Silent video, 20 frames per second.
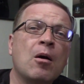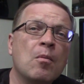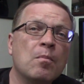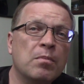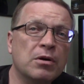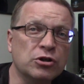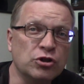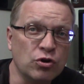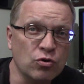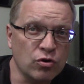
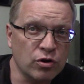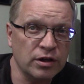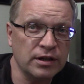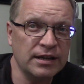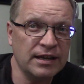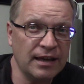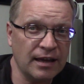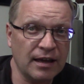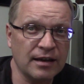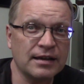But you could
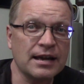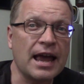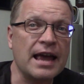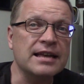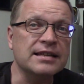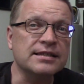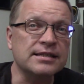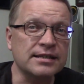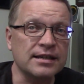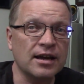get a
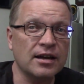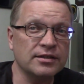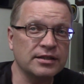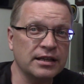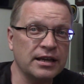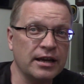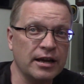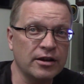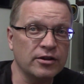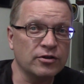
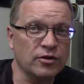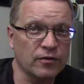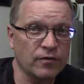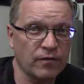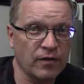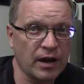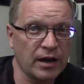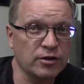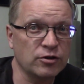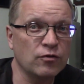SCSI
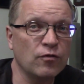interface